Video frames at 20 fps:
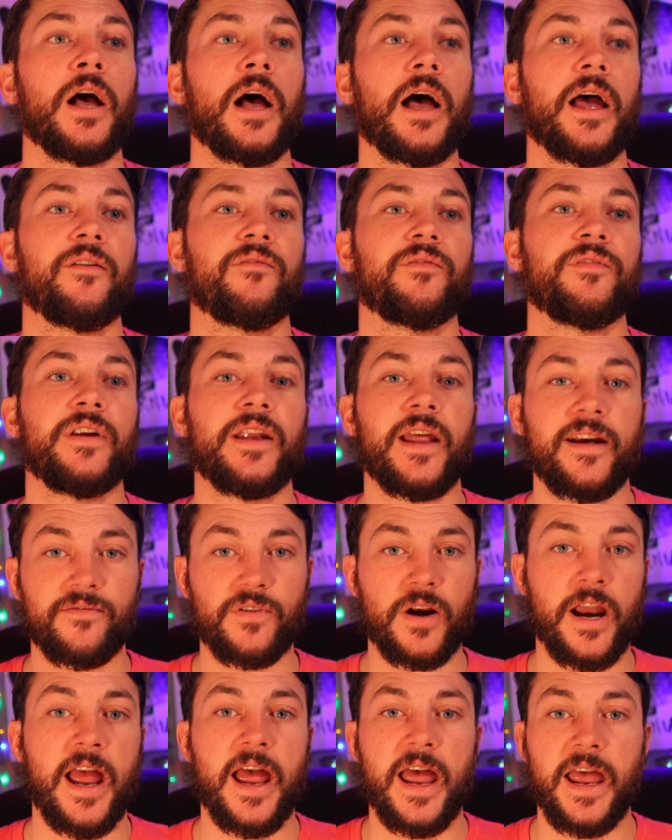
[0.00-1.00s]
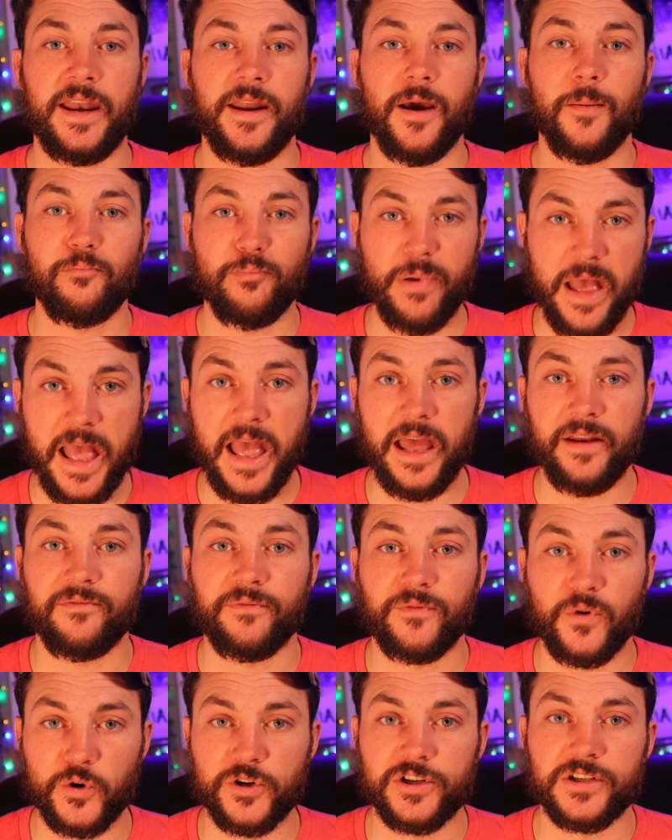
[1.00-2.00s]
I have never had a bad
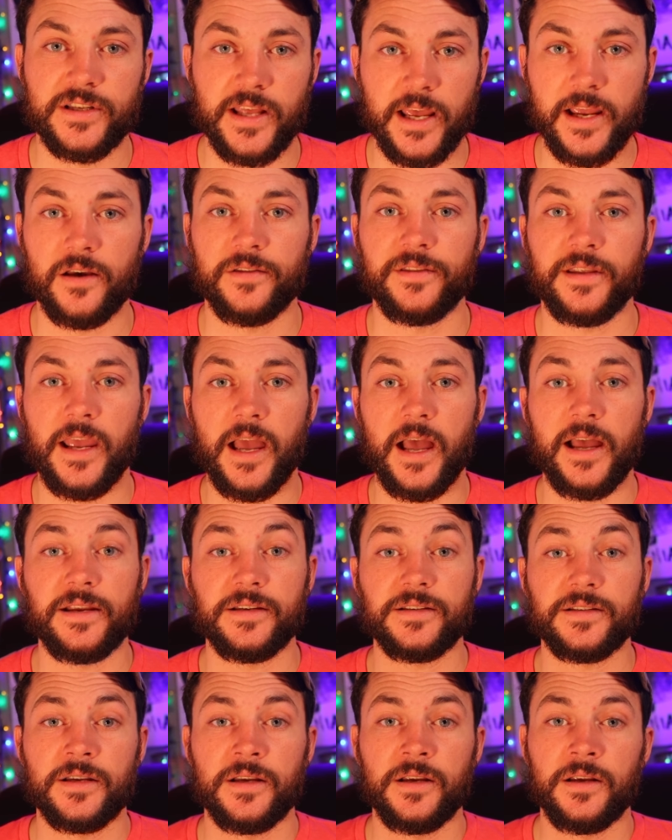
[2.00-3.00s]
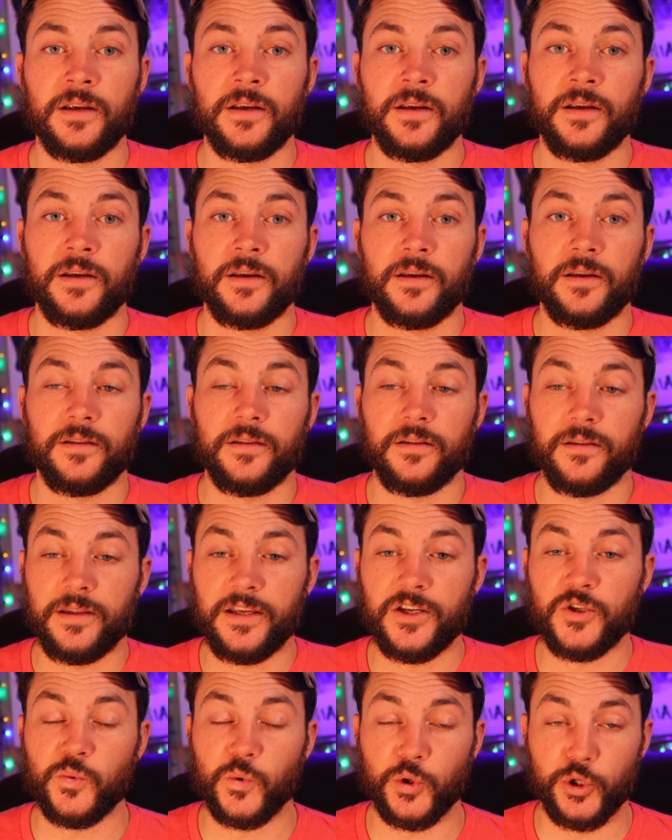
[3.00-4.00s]
first day on the ice.
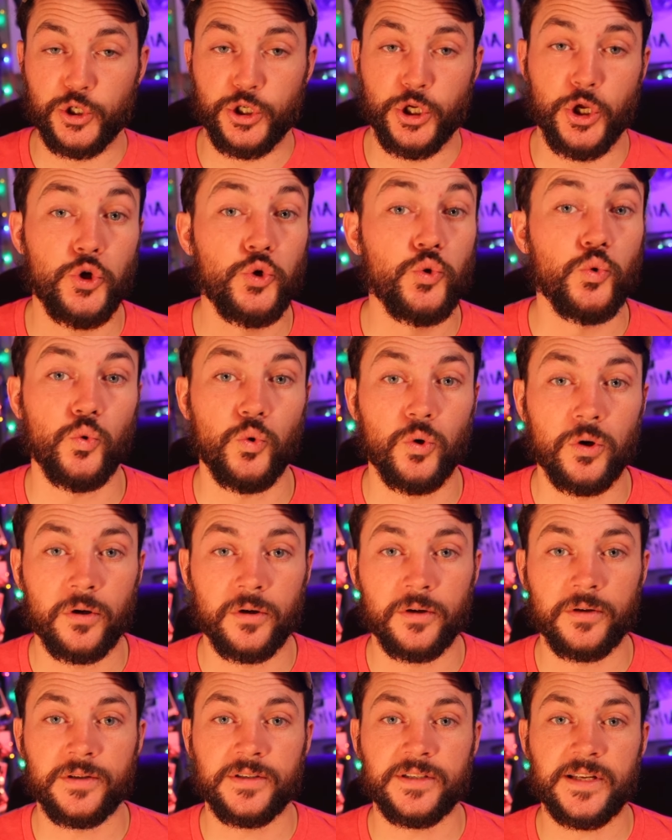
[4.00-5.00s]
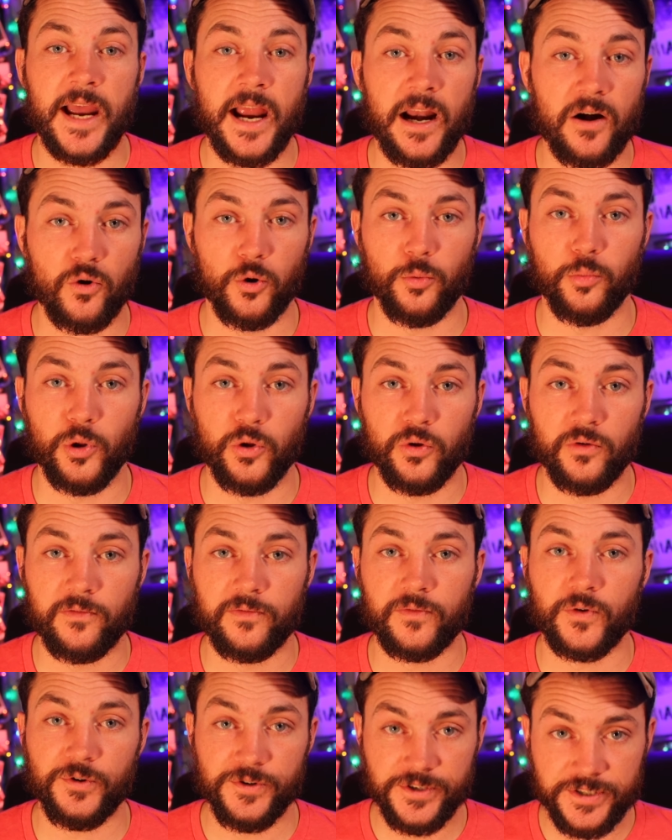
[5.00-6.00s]
These were two terrible
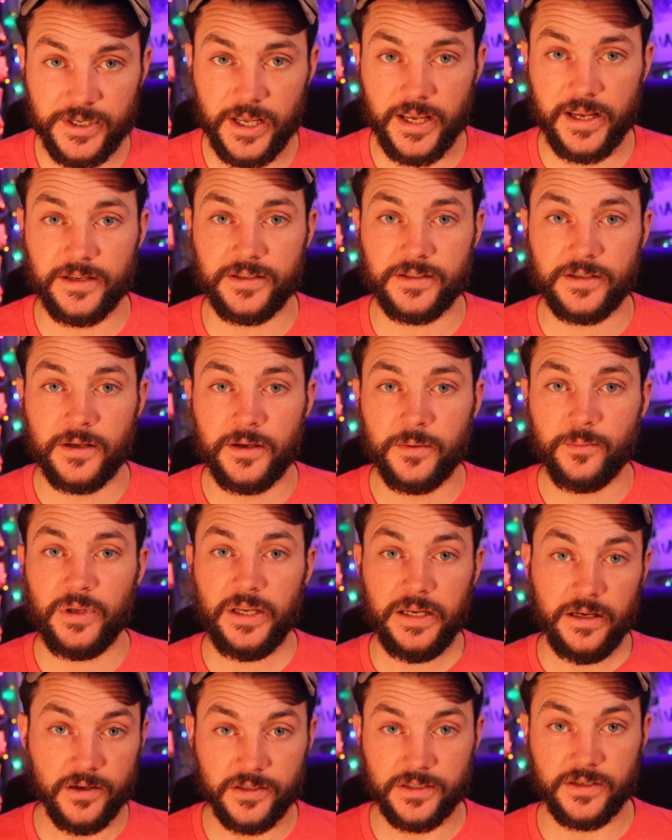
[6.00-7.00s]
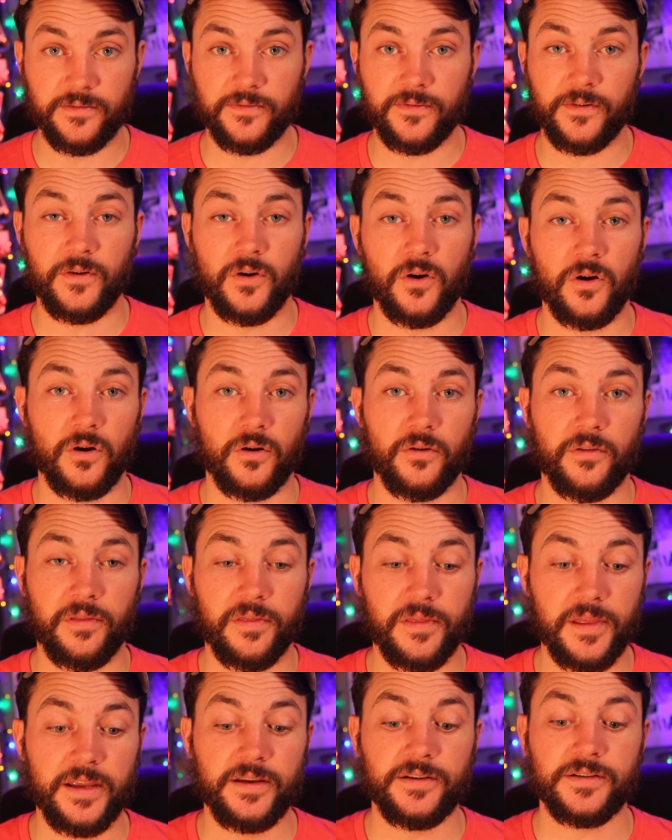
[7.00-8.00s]
first days because of
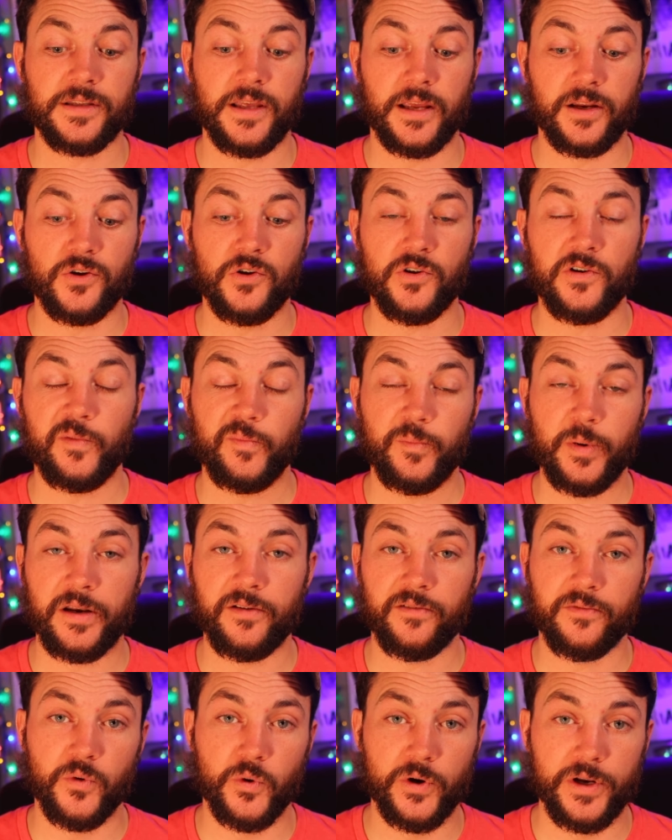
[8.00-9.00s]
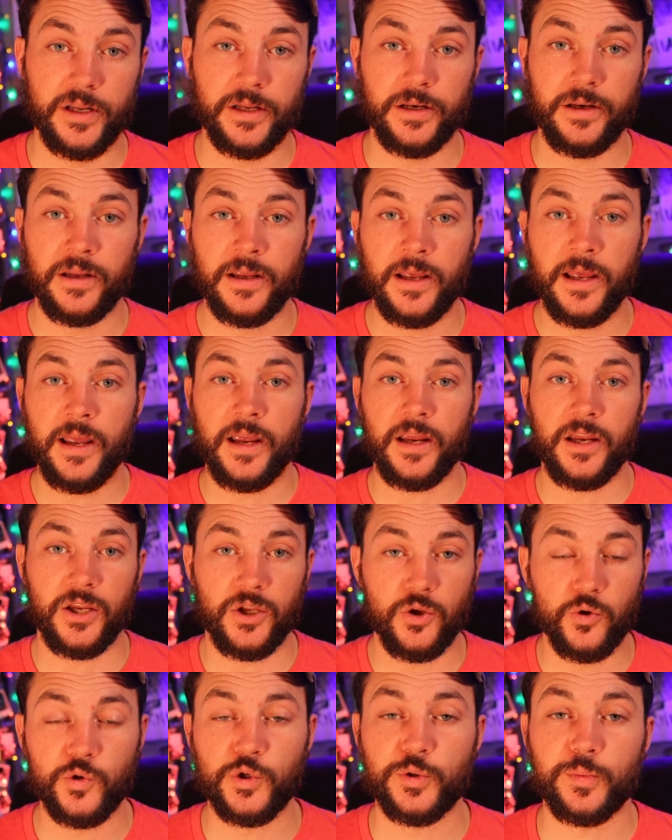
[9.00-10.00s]
things that could have been avoided,
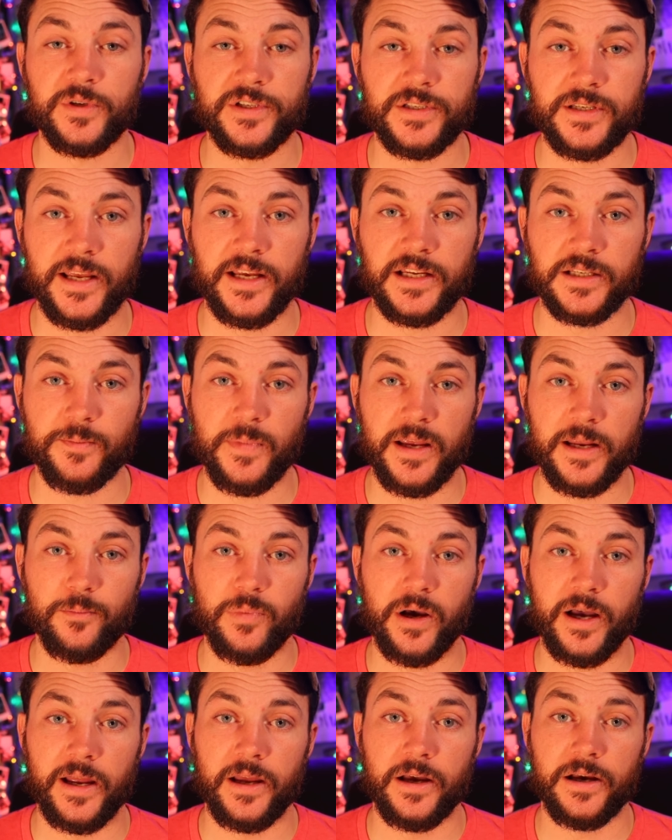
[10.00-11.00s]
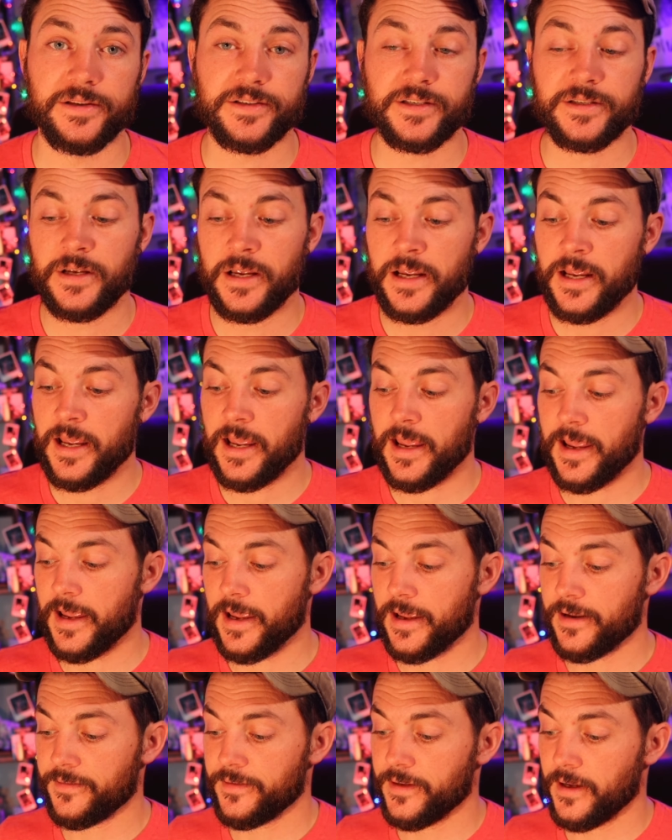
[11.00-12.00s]
huge mistakes made by us,
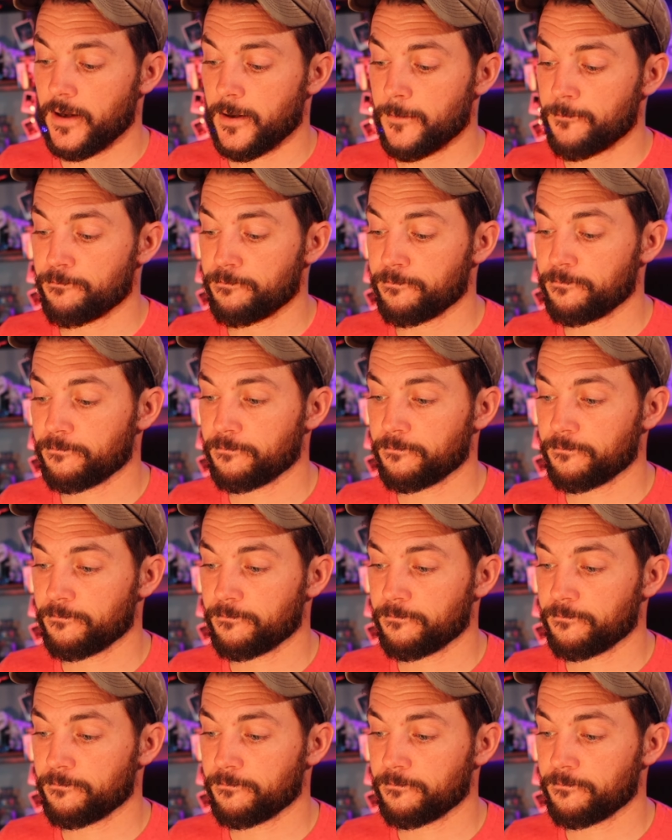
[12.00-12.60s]
and um,